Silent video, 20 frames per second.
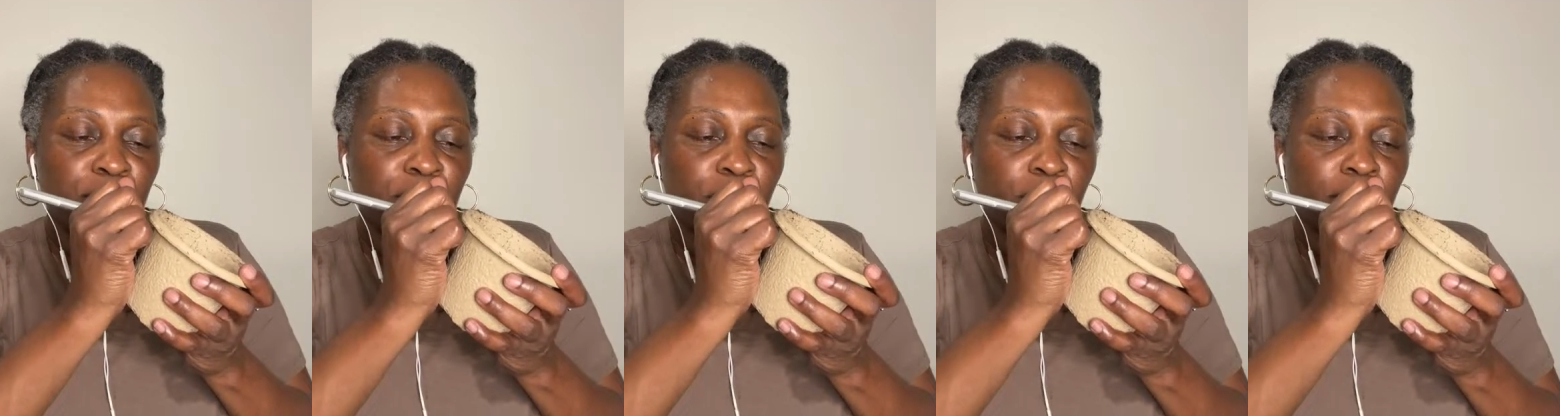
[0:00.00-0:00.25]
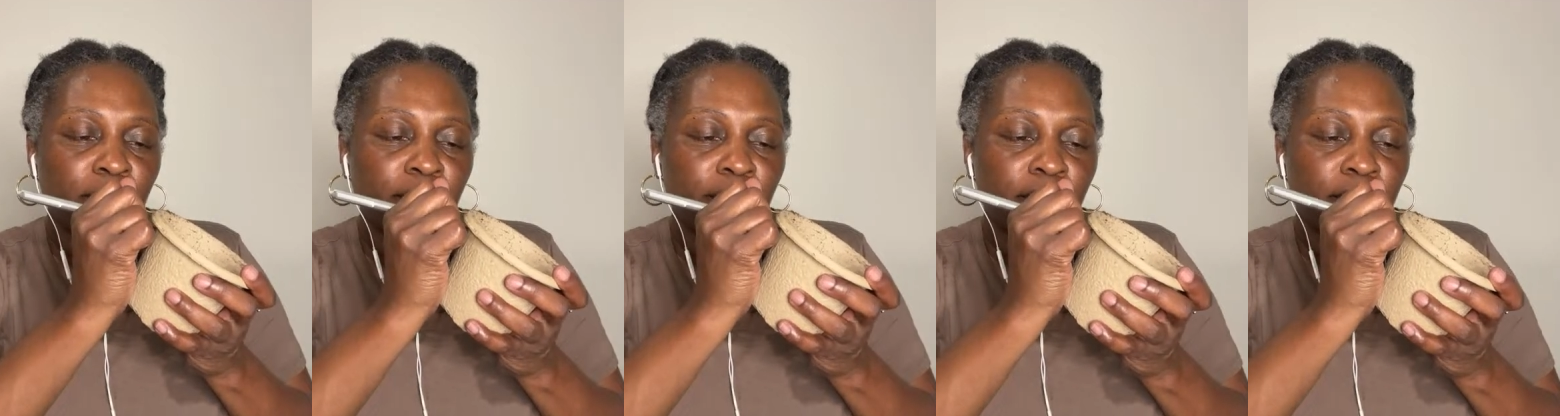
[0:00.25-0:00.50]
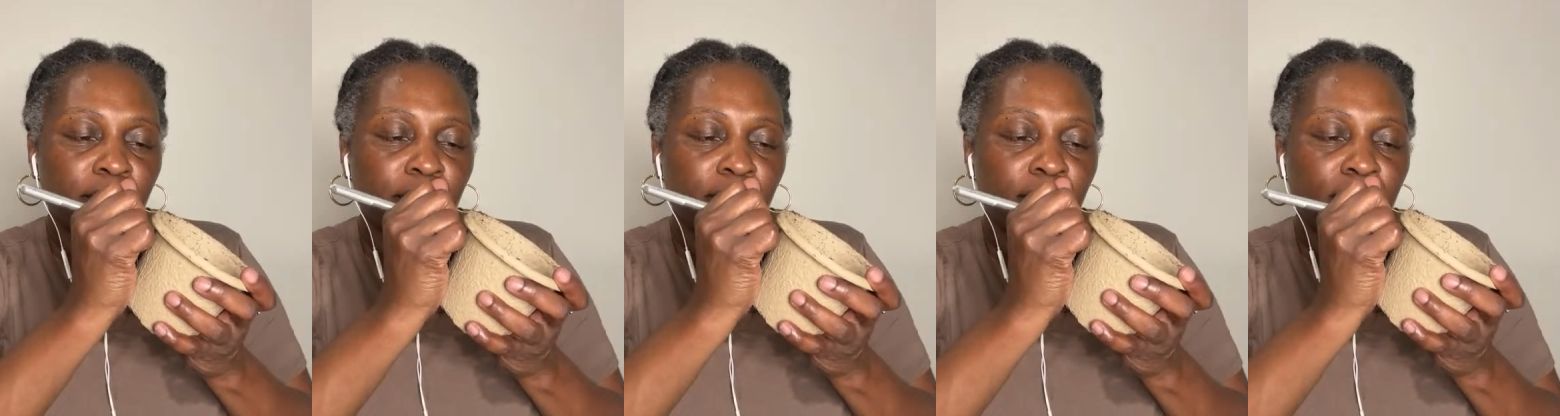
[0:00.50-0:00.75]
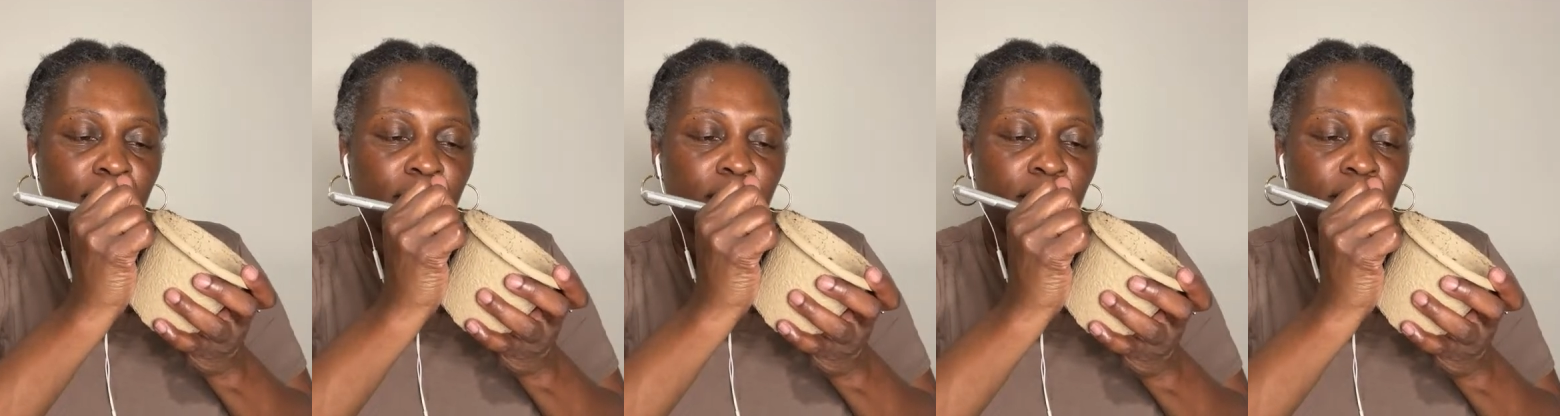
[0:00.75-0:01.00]
plant.
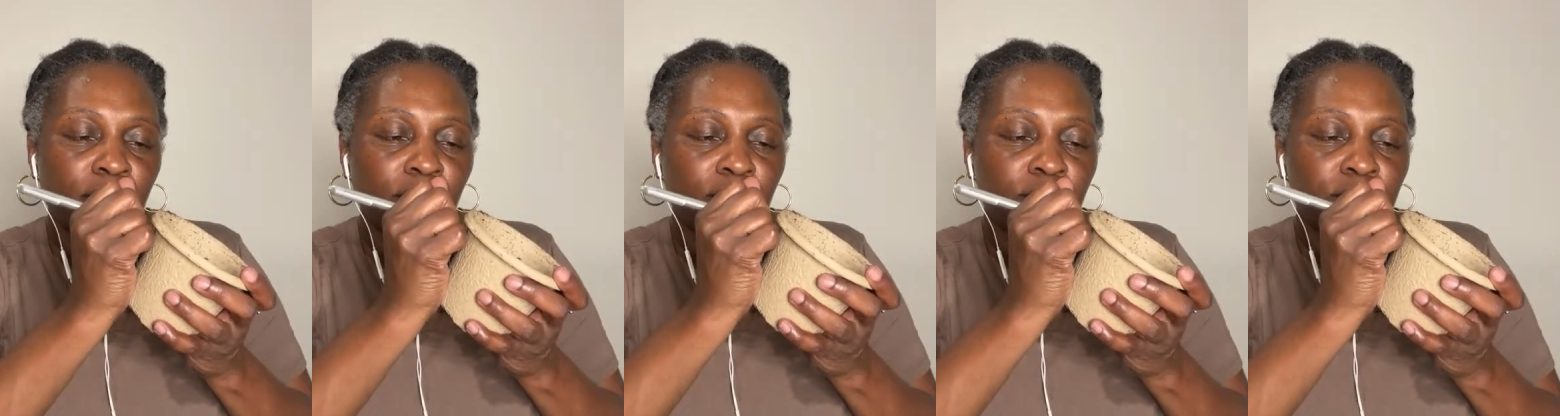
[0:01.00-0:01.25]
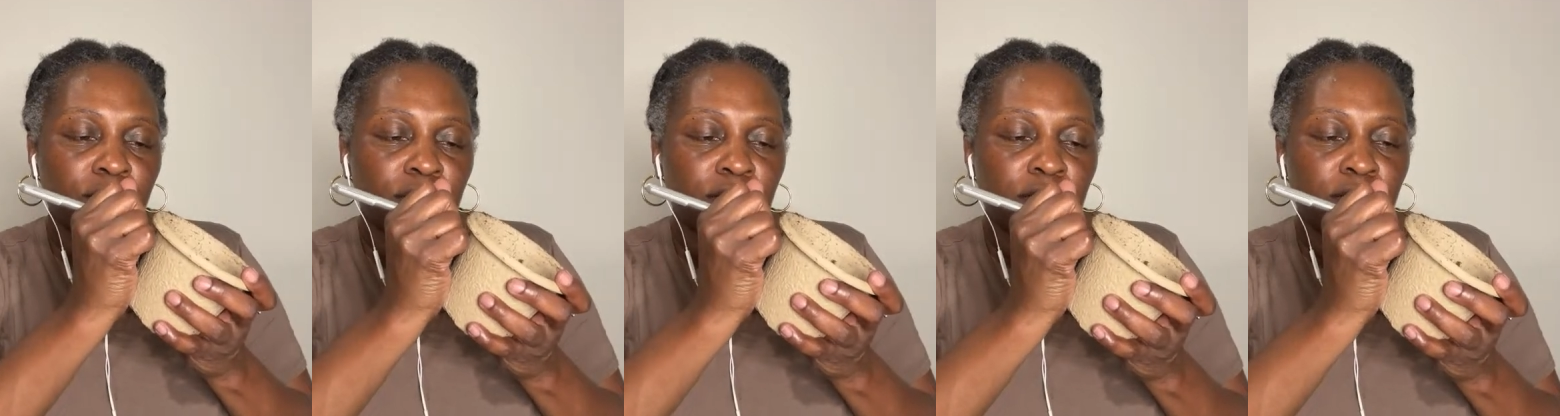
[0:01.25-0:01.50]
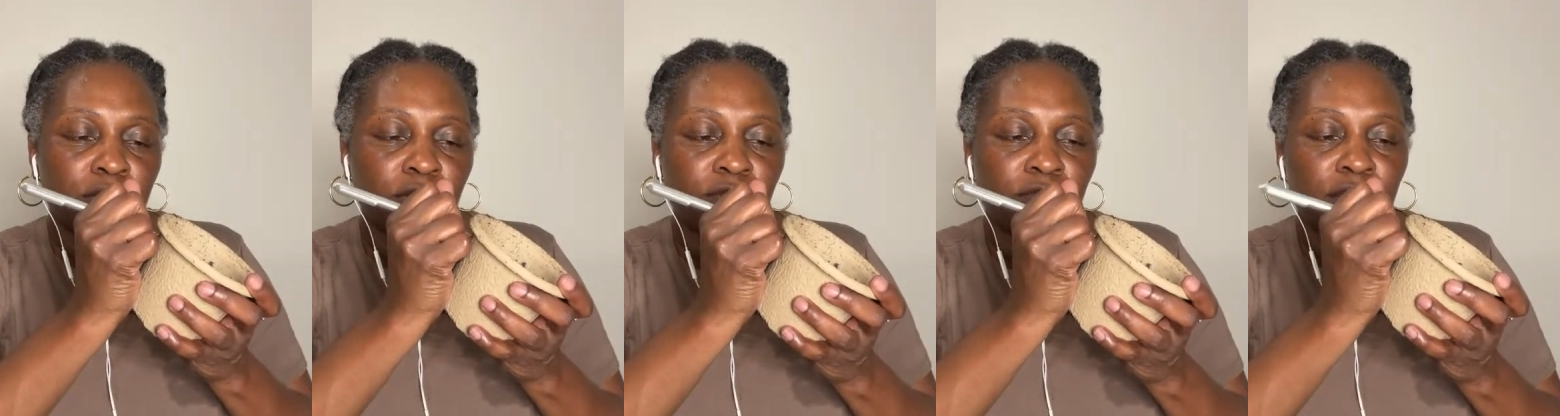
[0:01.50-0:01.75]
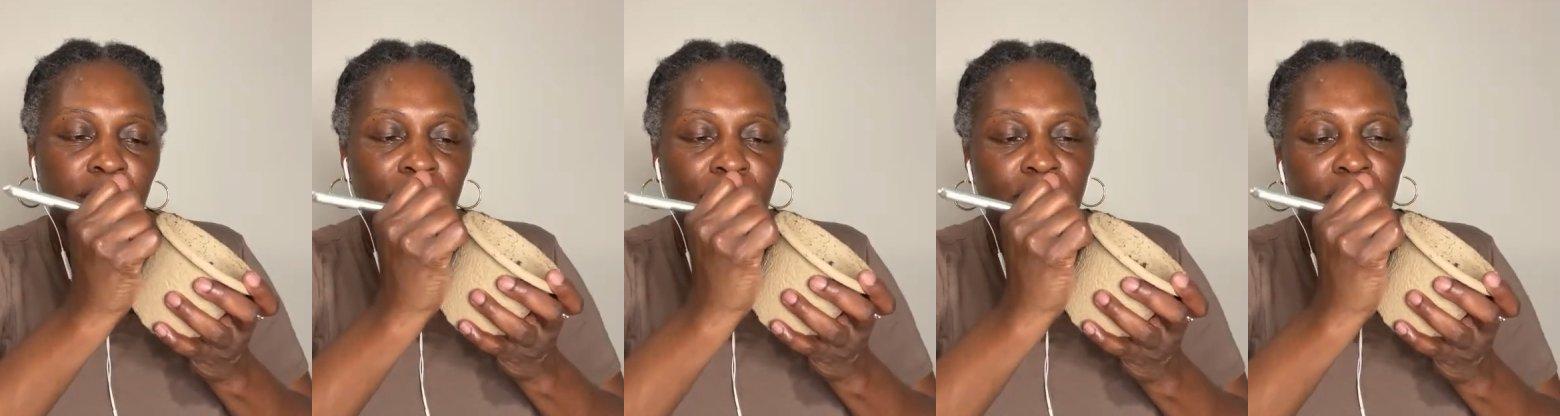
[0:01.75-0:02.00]
I have those sitting over
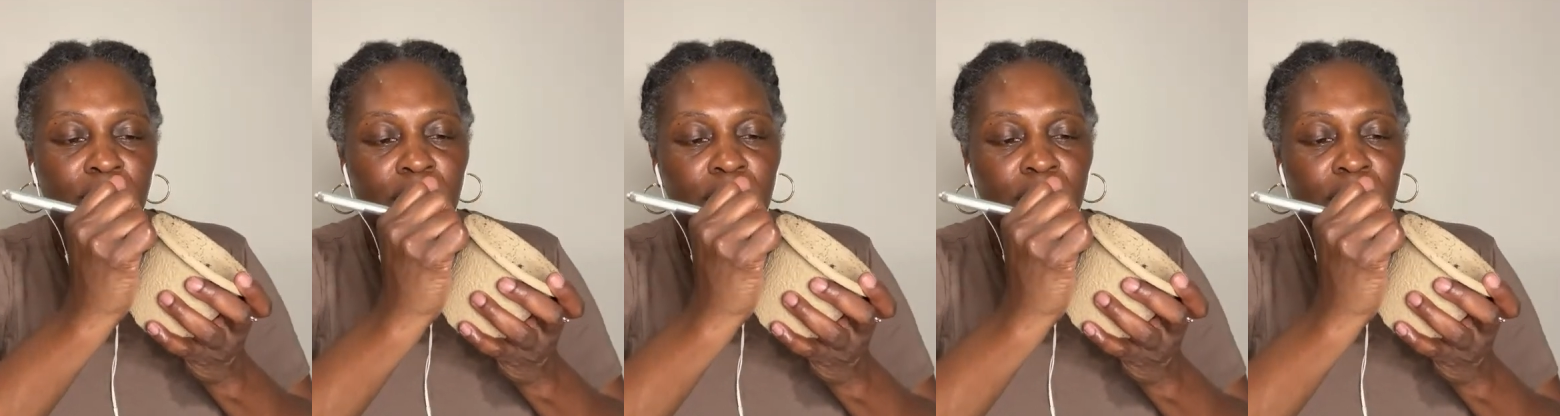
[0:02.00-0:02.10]
there.